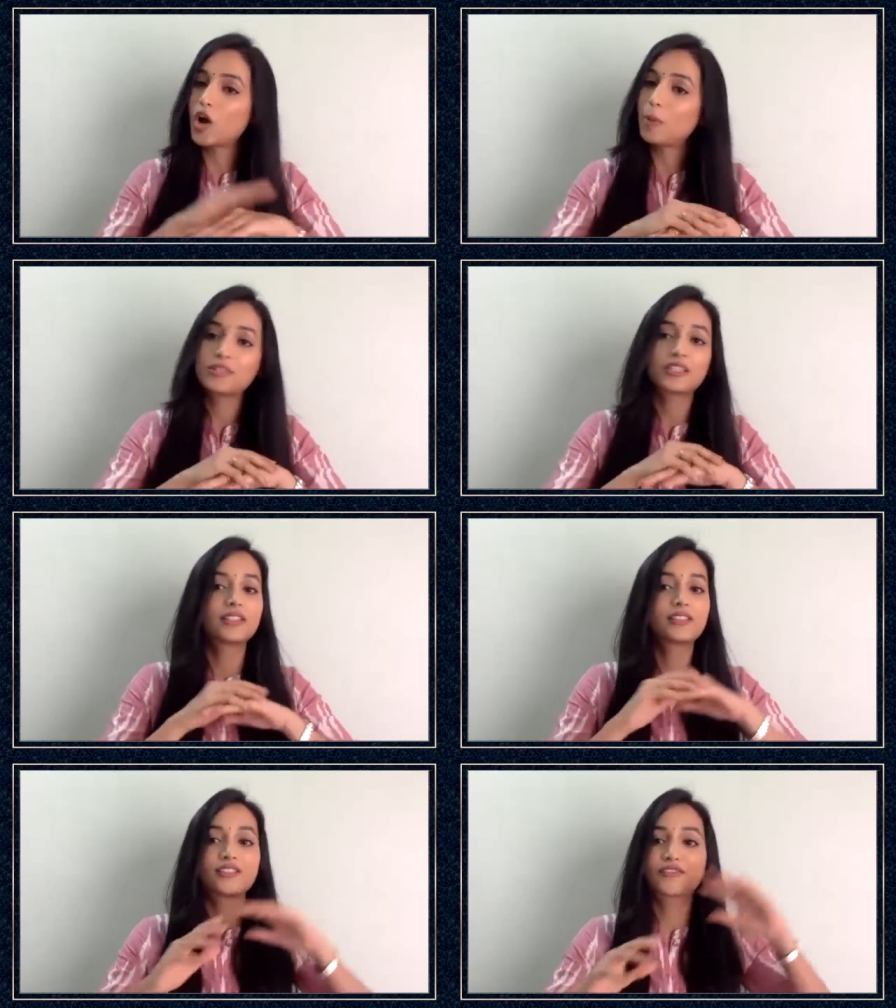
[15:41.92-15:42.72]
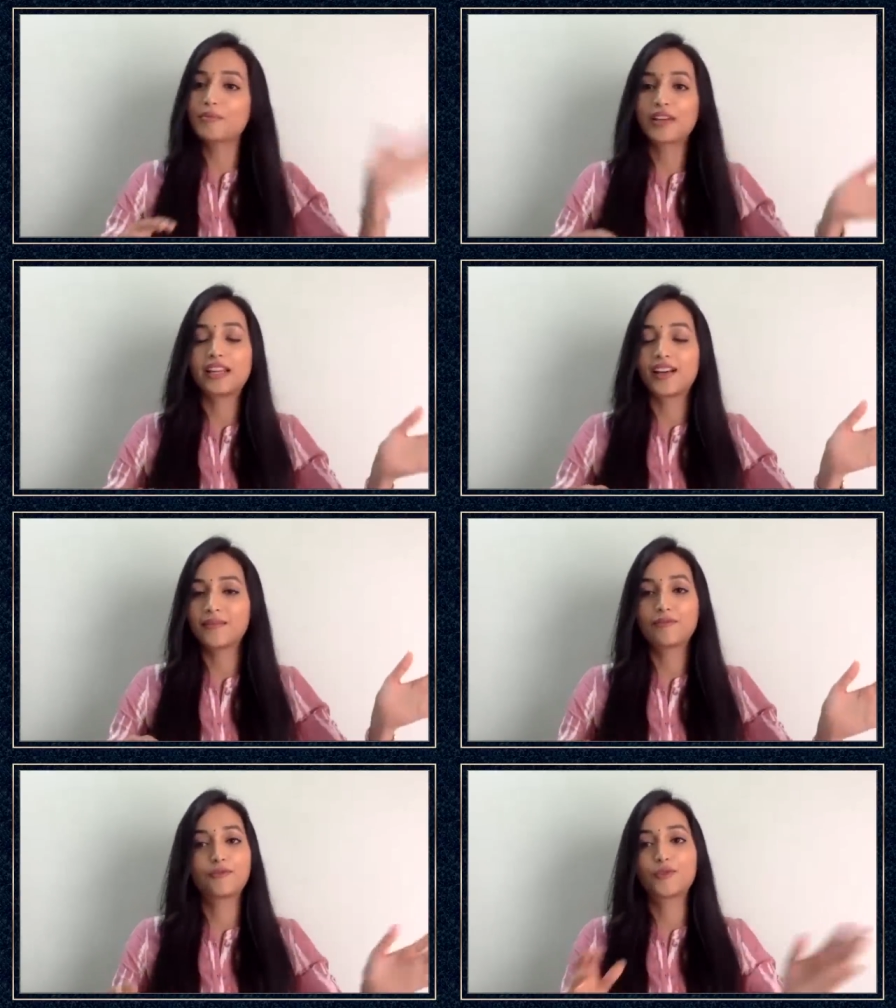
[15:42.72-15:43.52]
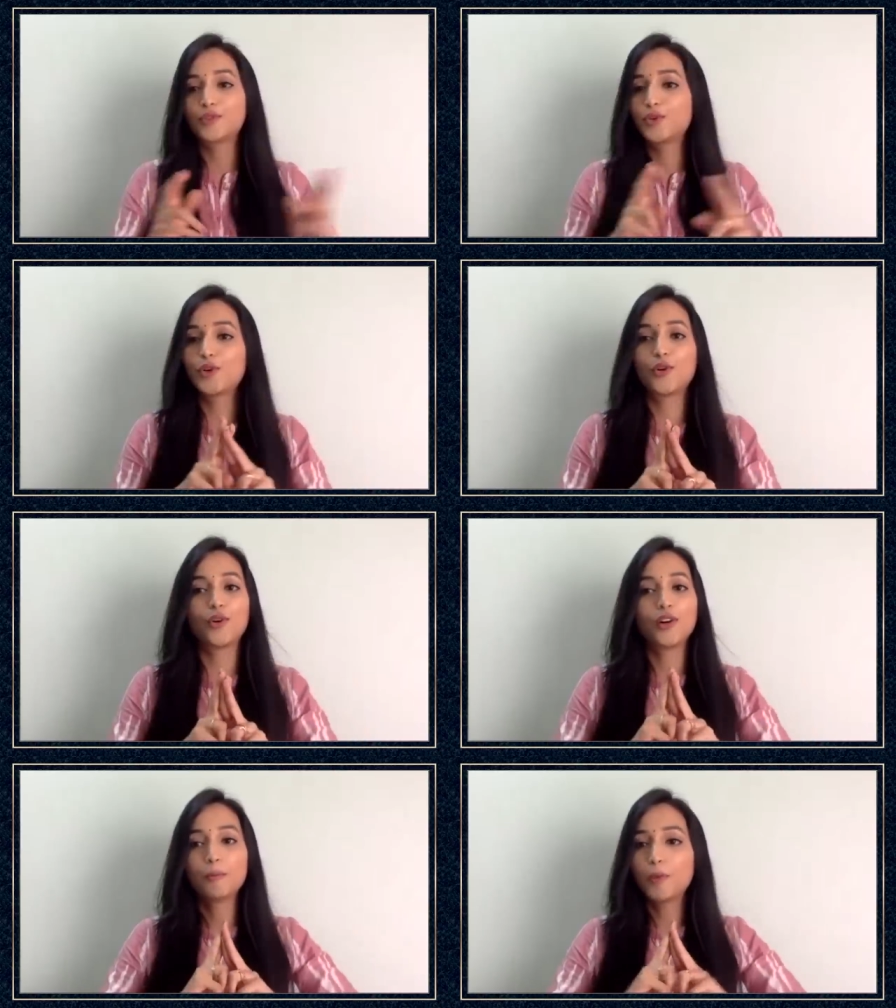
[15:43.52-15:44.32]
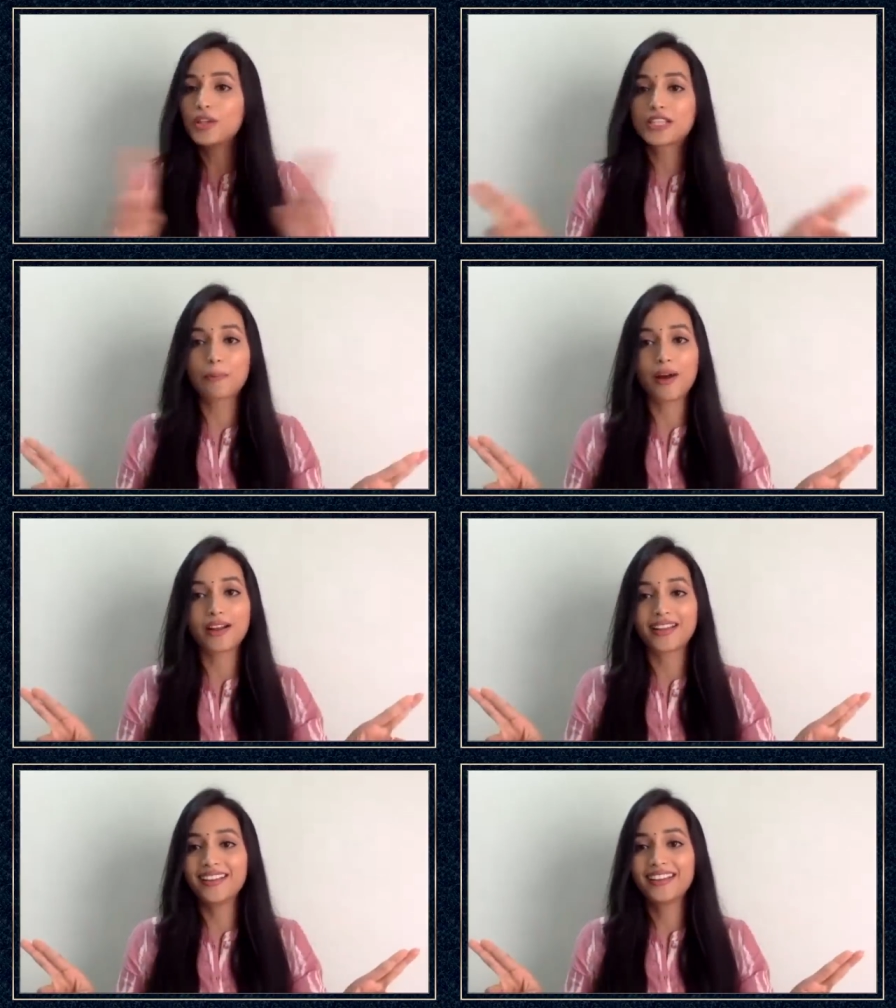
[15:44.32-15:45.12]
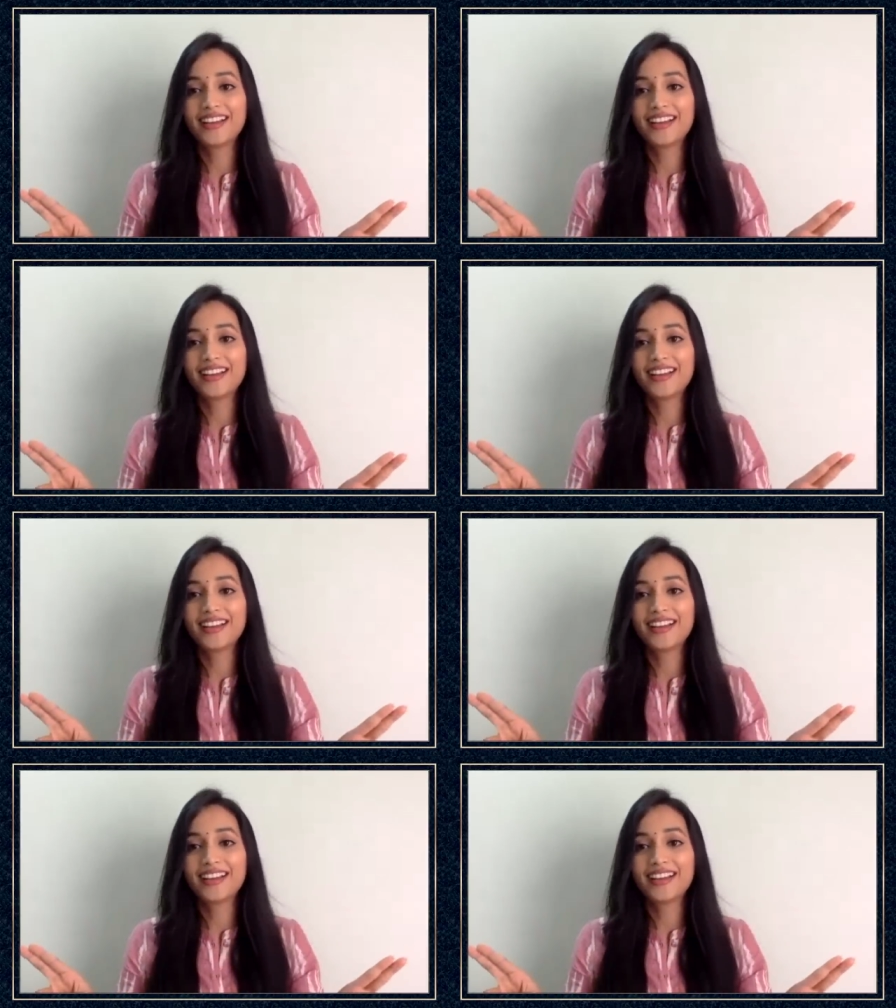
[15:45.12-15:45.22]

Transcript: opposite from Reena. Dono poles apart hai.